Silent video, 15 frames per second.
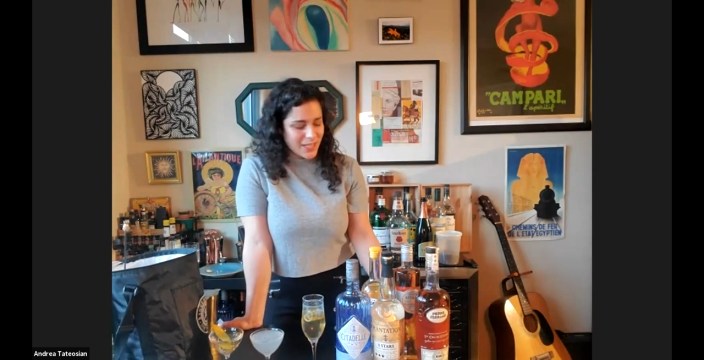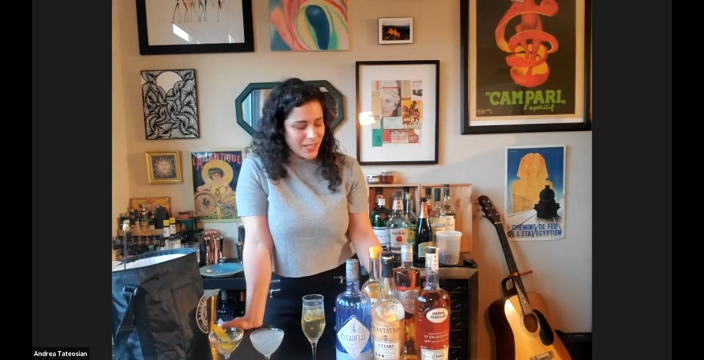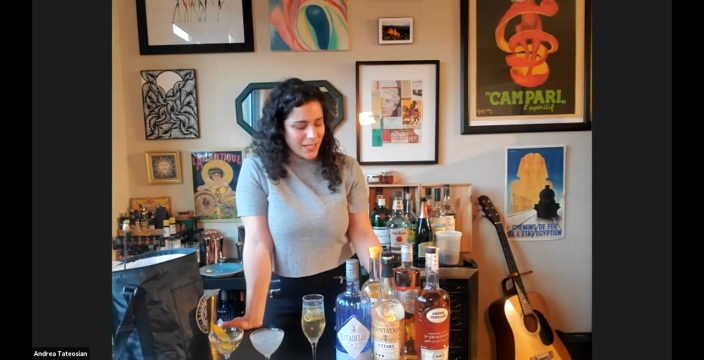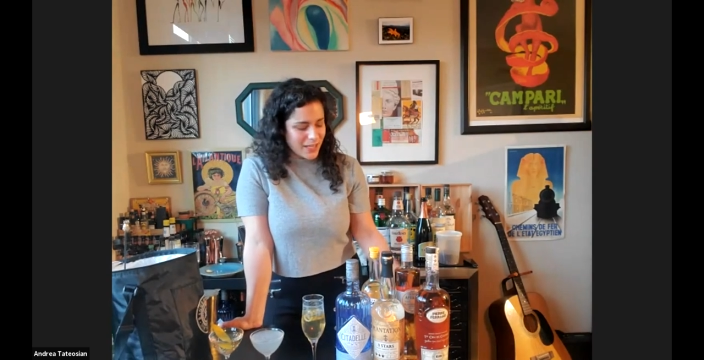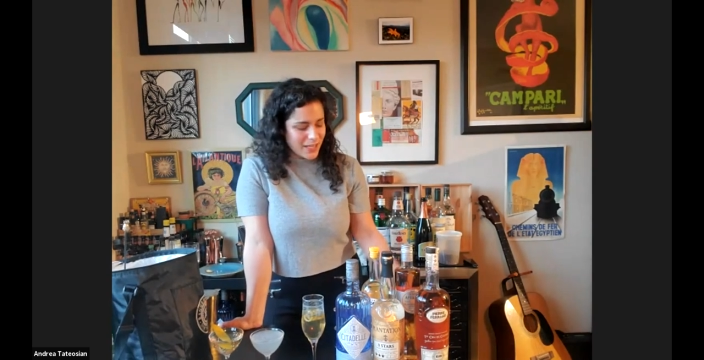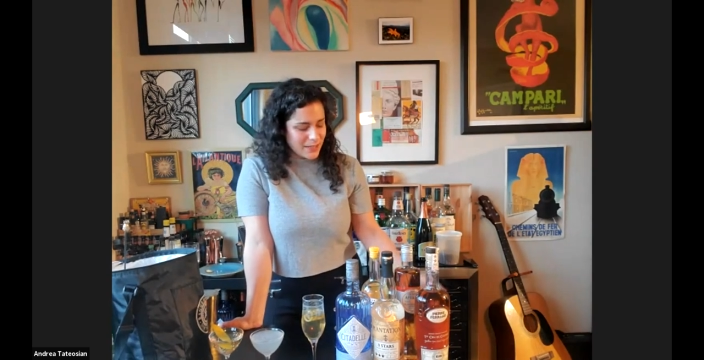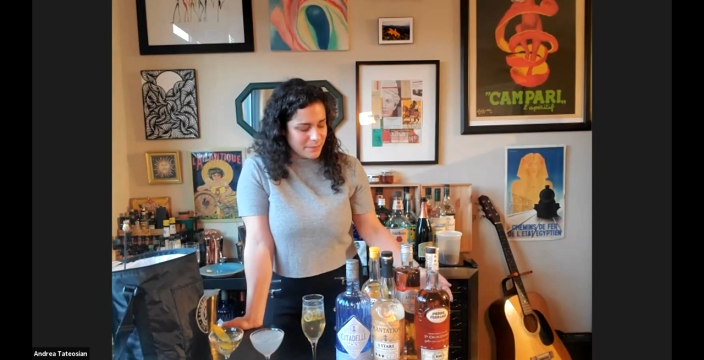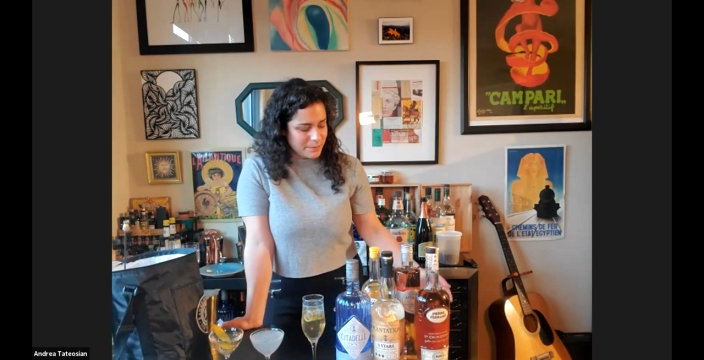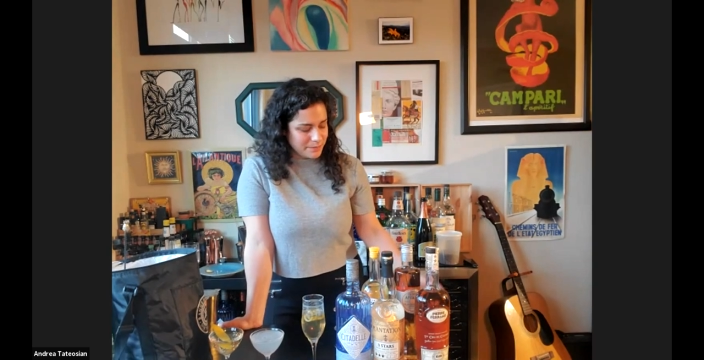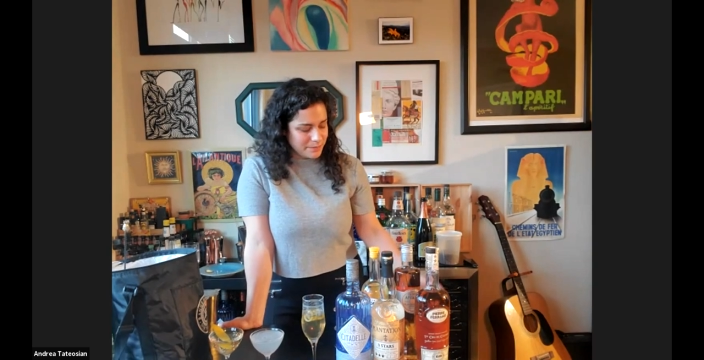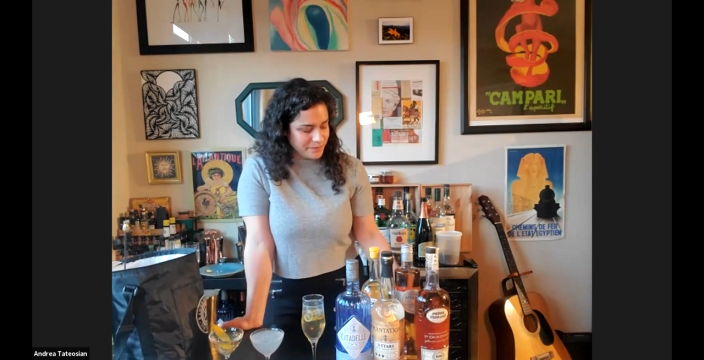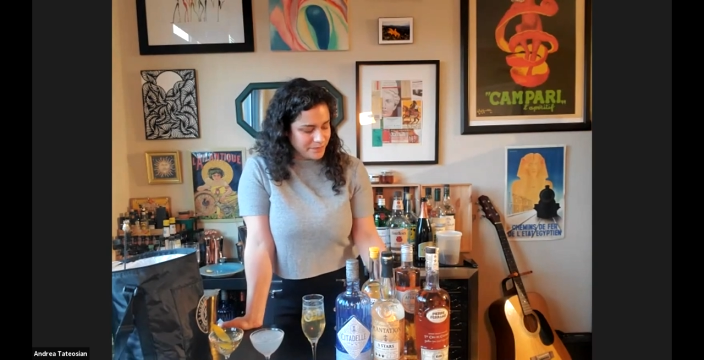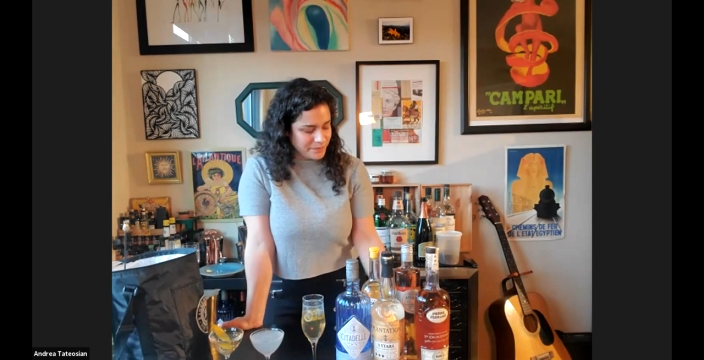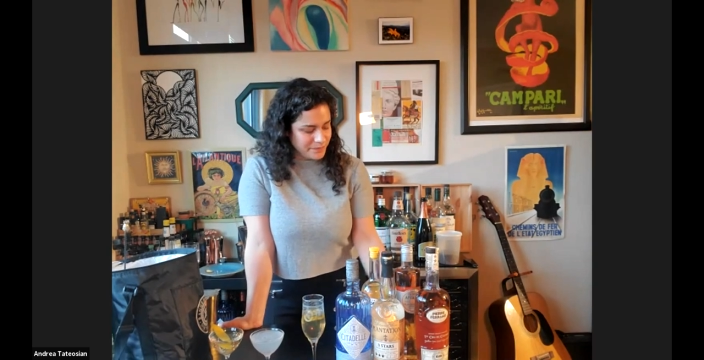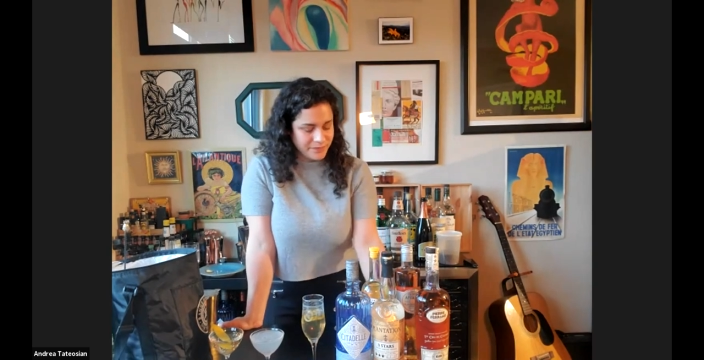Um,